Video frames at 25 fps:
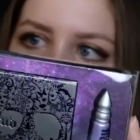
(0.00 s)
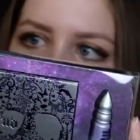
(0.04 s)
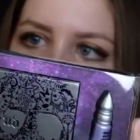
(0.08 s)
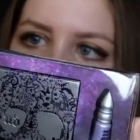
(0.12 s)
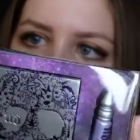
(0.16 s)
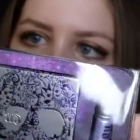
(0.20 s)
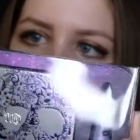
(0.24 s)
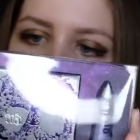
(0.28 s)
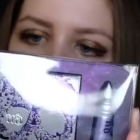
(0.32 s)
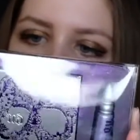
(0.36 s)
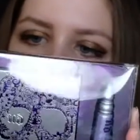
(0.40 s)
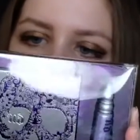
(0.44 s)

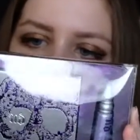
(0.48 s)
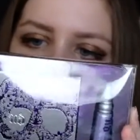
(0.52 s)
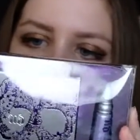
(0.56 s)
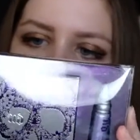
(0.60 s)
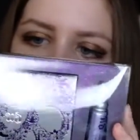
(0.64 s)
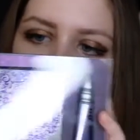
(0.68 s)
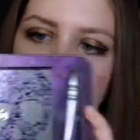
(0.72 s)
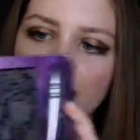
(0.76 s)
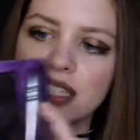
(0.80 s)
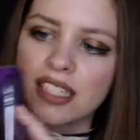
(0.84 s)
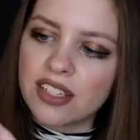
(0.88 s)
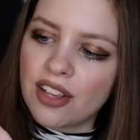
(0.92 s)
ammo
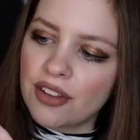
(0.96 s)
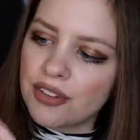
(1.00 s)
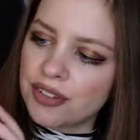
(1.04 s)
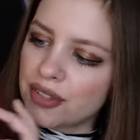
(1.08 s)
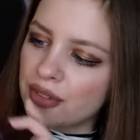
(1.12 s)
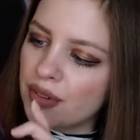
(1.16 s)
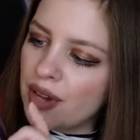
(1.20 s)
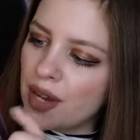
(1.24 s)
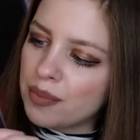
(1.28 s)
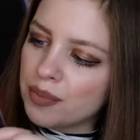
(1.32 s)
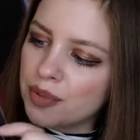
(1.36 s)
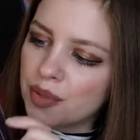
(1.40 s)
palette. This
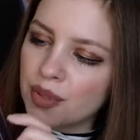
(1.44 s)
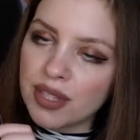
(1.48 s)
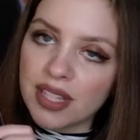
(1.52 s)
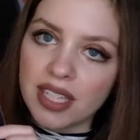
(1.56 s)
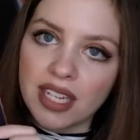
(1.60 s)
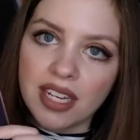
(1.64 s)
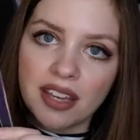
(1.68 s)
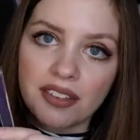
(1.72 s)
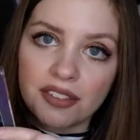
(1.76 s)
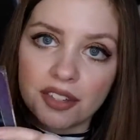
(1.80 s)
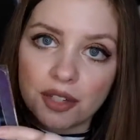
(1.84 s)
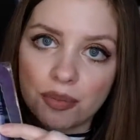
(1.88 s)
also comes with
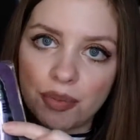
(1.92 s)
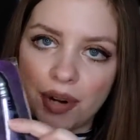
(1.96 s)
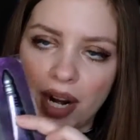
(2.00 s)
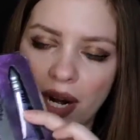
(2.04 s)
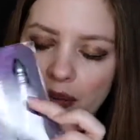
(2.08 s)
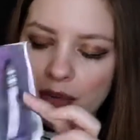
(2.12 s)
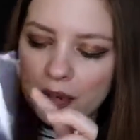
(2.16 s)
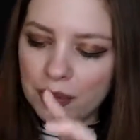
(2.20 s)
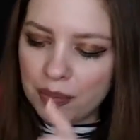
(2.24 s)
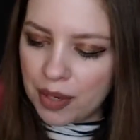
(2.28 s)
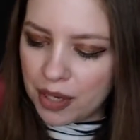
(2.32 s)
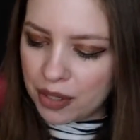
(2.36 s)
another
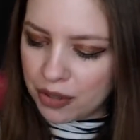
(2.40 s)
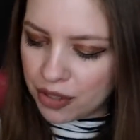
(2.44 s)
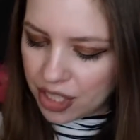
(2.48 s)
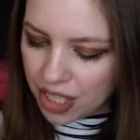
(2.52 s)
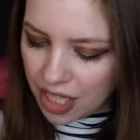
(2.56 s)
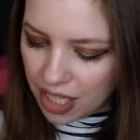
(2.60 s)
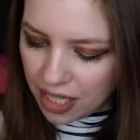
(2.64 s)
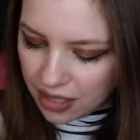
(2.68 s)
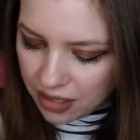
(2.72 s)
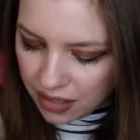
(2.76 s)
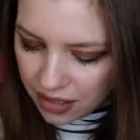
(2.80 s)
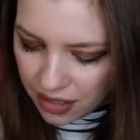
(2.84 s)
primer
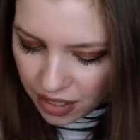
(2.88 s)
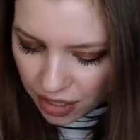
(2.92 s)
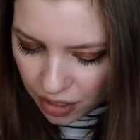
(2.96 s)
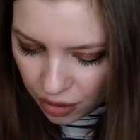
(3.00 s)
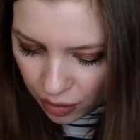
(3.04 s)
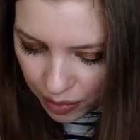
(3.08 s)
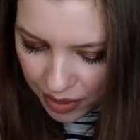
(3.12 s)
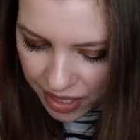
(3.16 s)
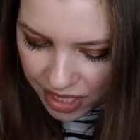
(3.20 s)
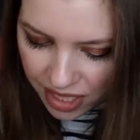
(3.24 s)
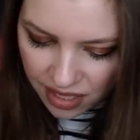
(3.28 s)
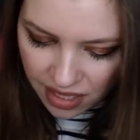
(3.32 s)
potion, so
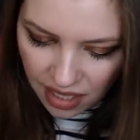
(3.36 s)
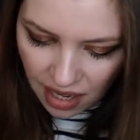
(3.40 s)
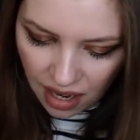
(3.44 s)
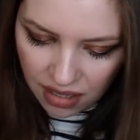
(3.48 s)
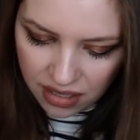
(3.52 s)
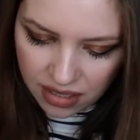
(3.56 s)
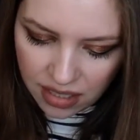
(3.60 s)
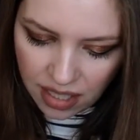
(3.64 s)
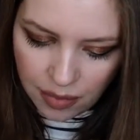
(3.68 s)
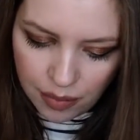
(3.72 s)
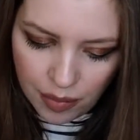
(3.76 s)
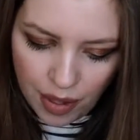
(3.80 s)
you'll be
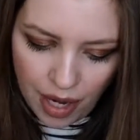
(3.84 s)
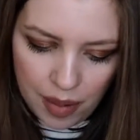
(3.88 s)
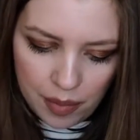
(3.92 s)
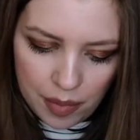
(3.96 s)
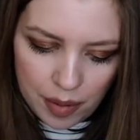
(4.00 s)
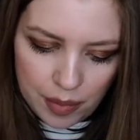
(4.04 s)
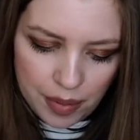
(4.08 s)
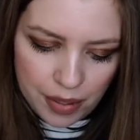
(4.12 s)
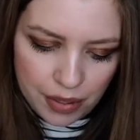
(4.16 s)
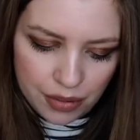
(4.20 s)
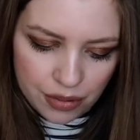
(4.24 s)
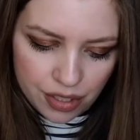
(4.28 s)
stocked on
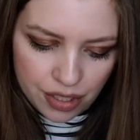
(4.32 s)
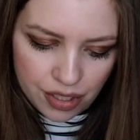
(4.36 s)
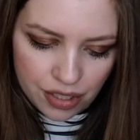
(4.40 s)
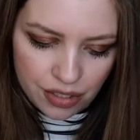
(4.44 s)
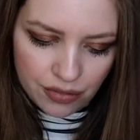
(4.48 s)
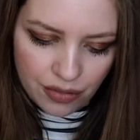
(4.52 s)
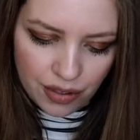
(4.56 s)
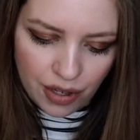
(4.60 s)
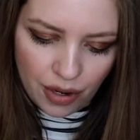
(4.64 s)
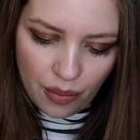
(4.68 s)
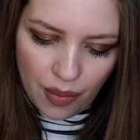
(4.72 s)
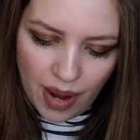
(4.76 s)
primer
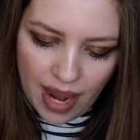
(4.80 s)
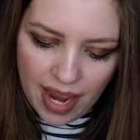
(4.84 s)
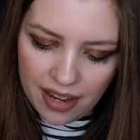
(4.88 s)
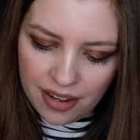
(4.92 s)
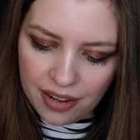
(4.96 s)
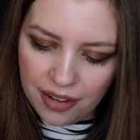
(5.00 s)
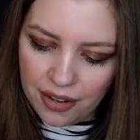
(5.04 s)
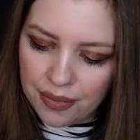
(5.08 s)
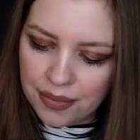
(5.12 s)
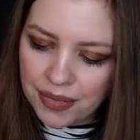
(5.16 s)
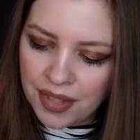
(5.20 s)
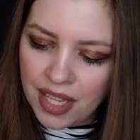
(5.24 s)
potions for a
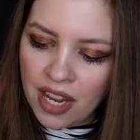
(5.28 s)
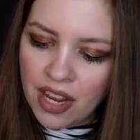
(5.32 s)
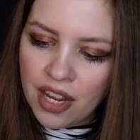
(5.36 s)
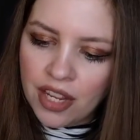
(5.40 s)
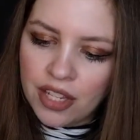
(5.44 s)
while.